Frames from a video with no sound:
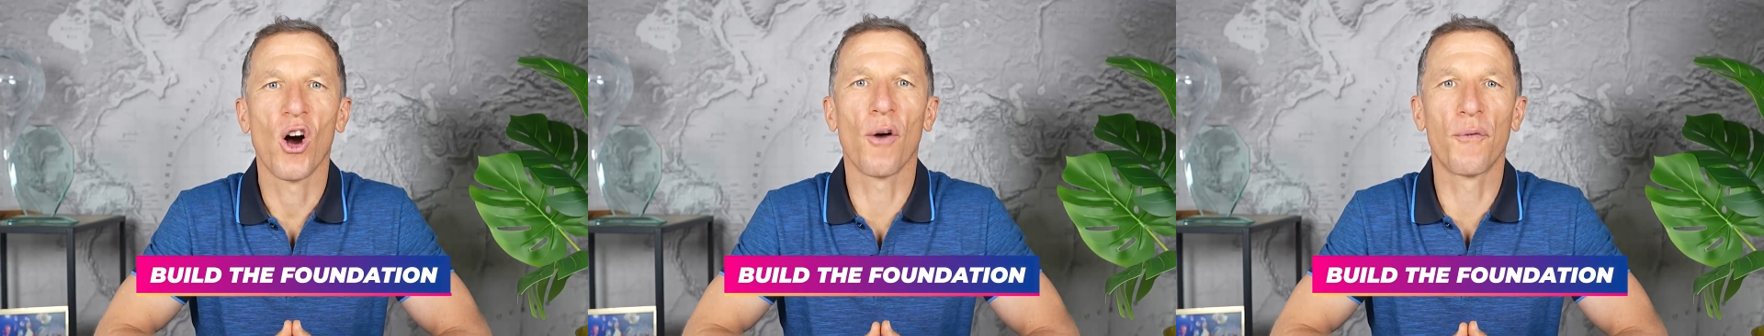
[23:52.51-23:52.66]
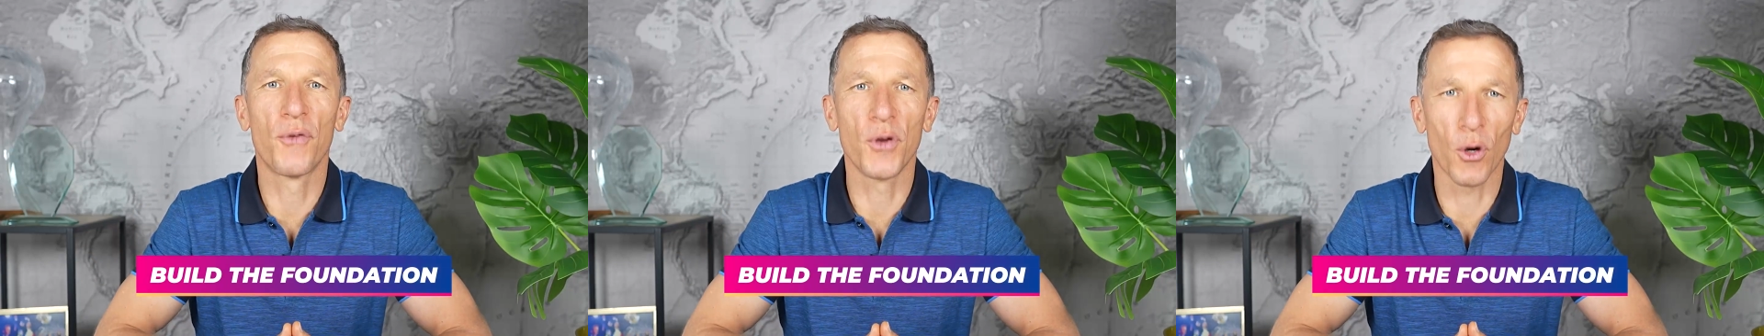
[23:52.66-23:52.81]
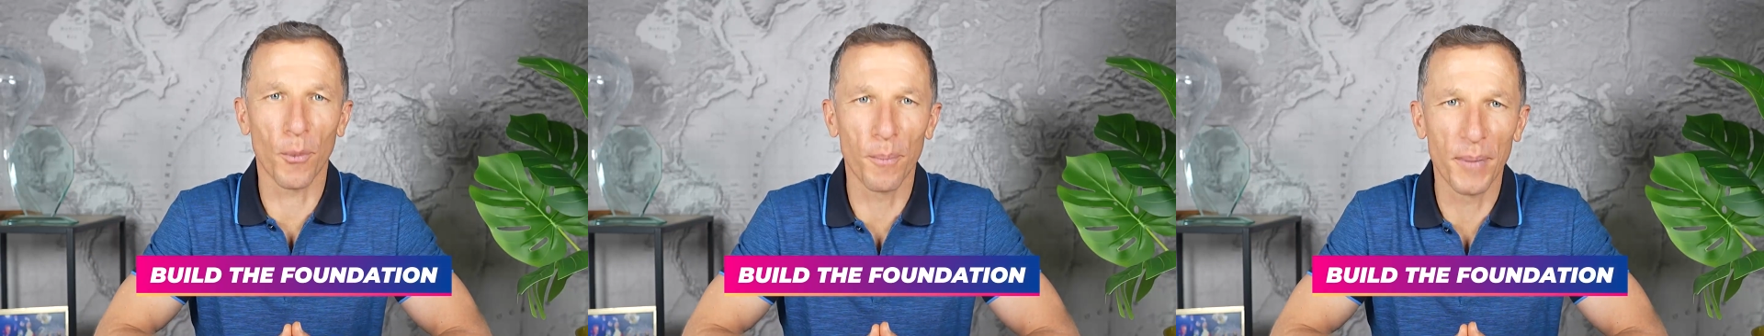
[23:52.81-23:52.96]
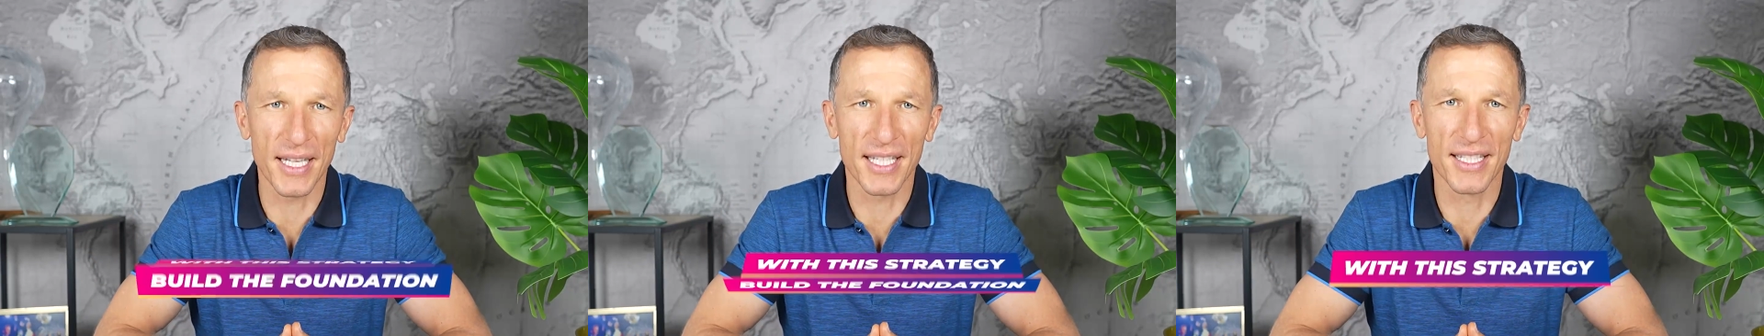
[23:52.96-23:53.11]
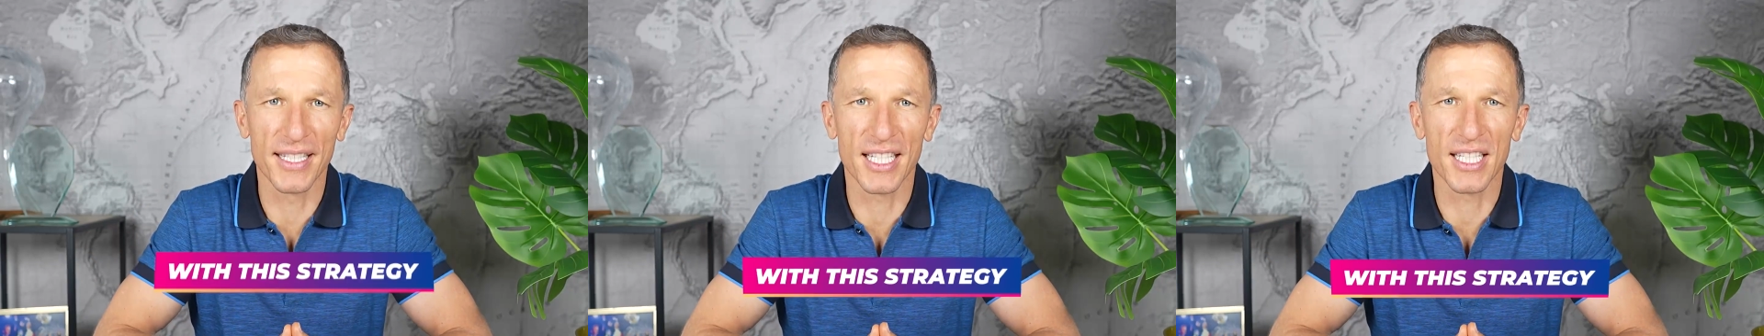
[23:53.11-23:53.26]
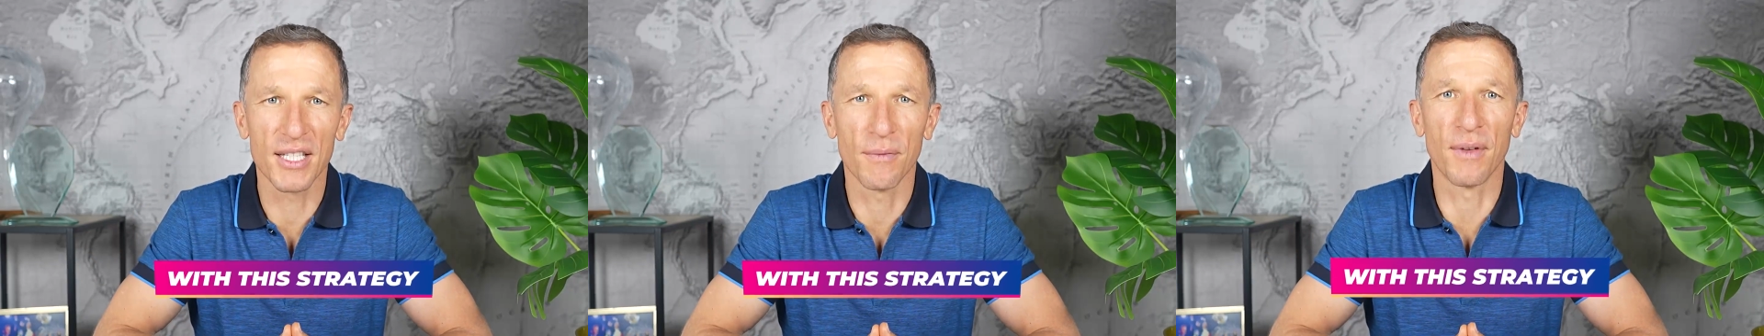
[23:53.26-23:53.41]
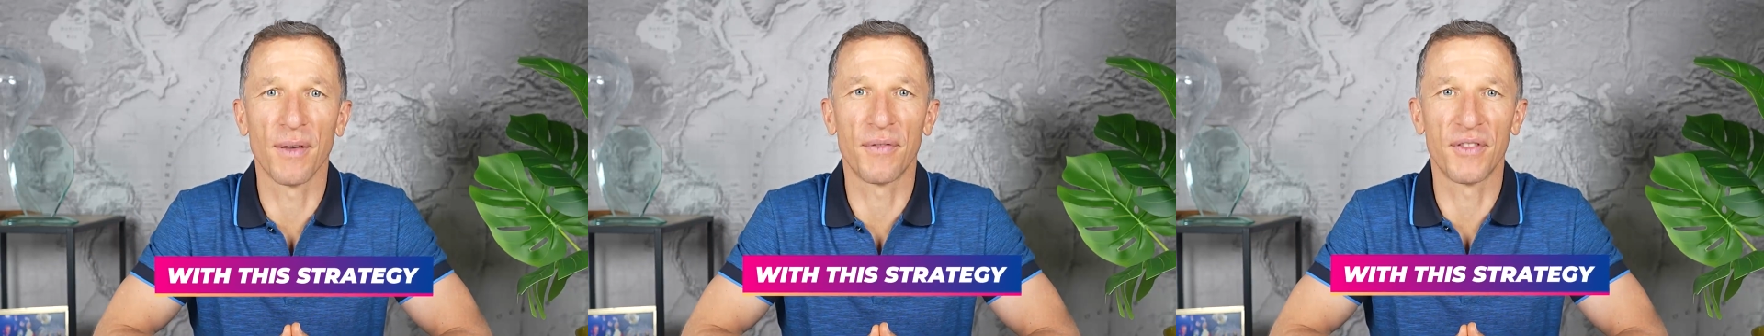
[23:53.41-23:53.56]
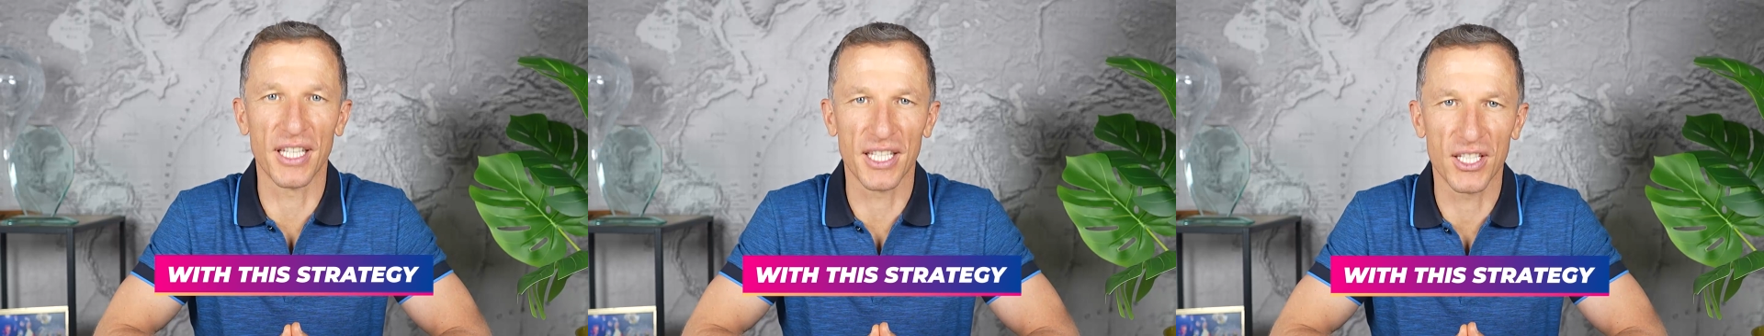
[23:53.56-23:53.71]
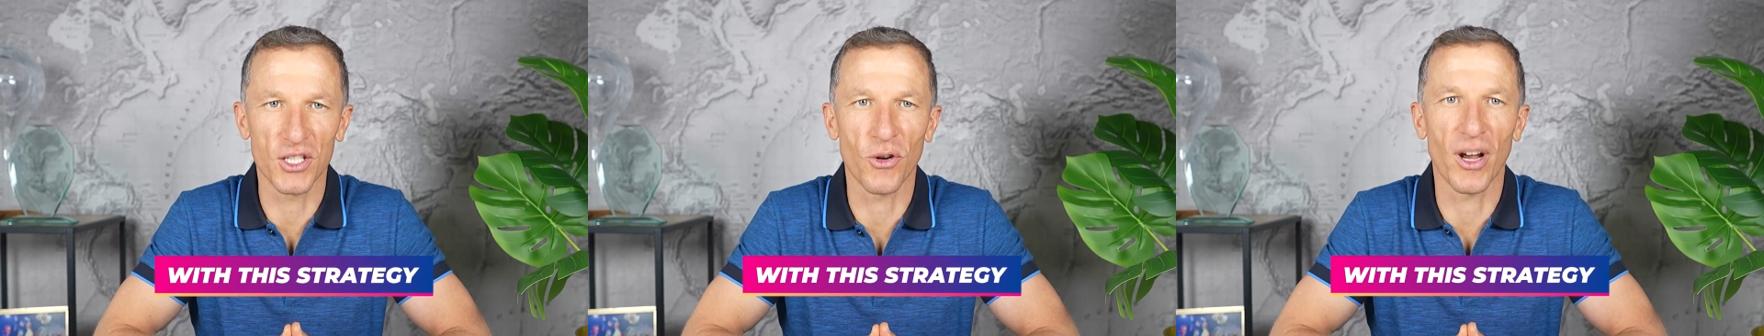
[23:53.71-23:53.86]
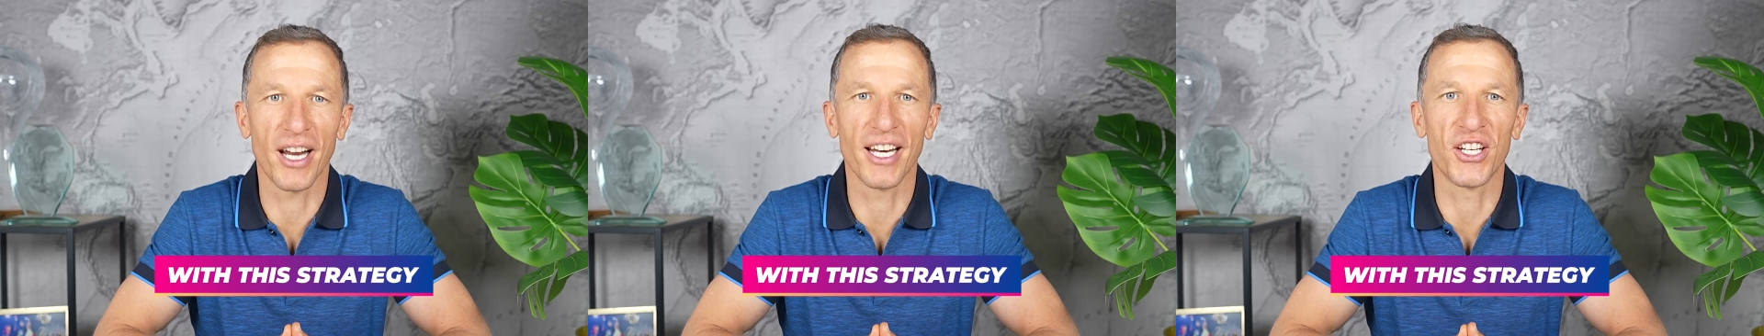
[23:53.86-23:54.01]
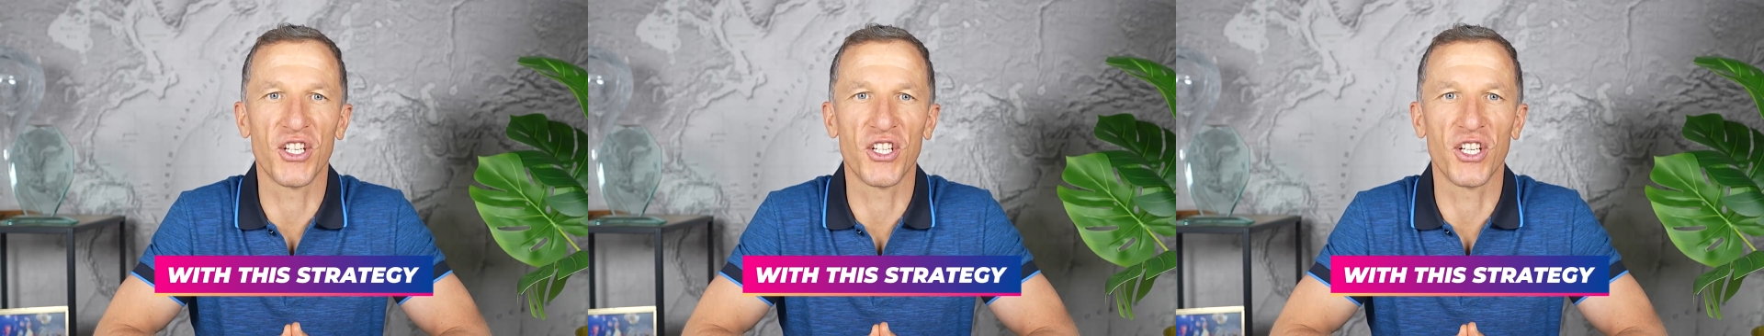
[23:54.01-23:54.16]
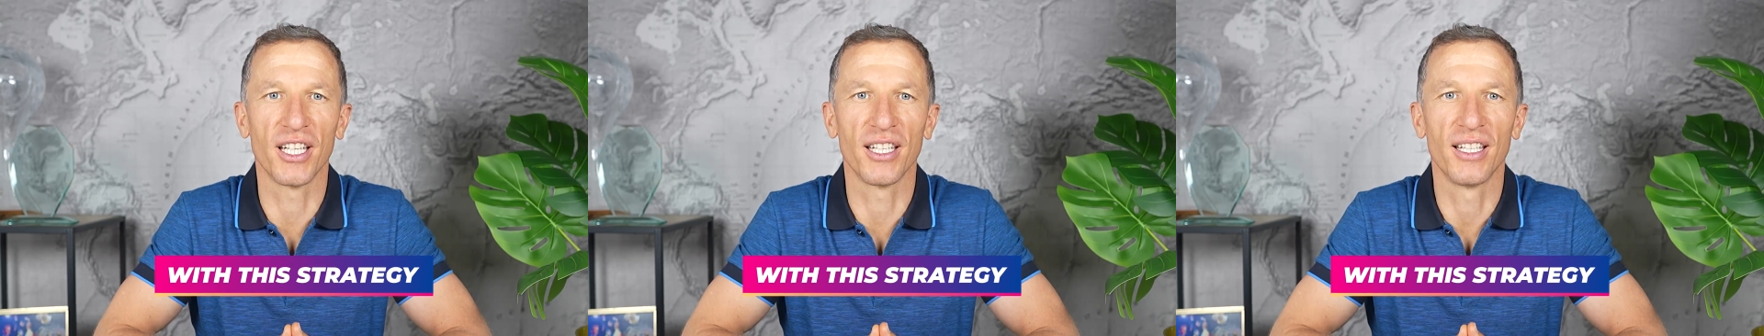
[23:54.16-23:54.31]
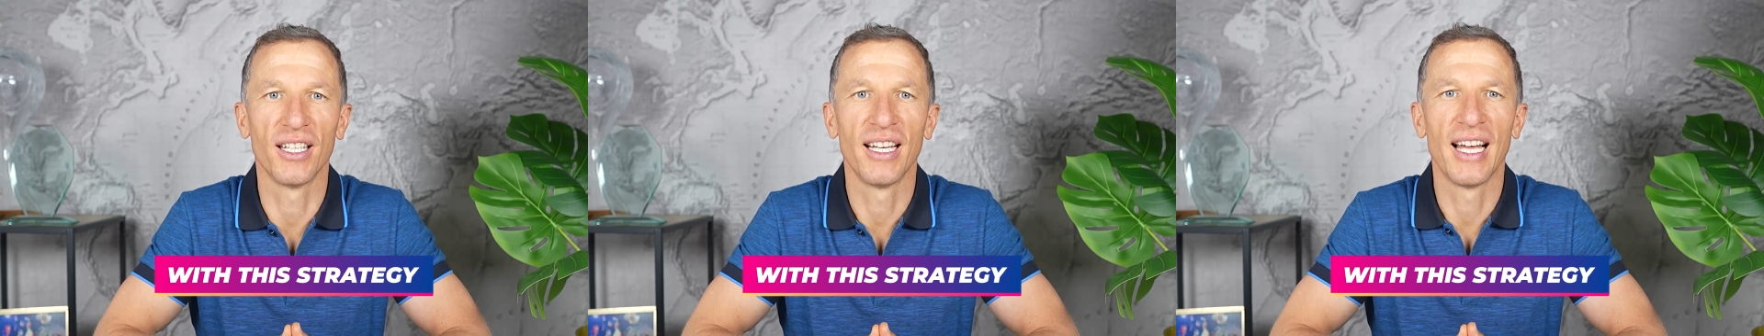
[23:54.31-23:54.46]
of your business with this
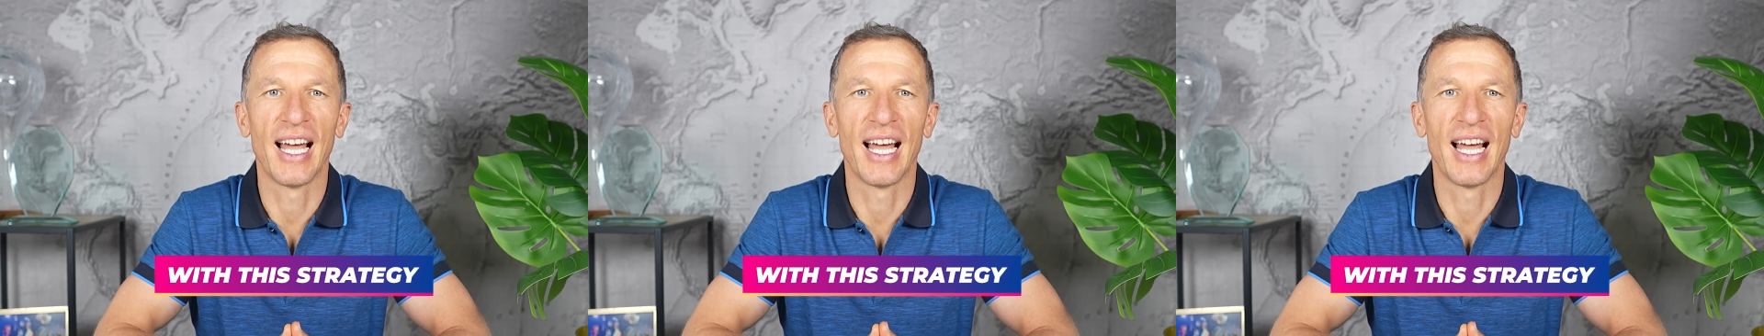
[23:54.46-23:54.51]
strategy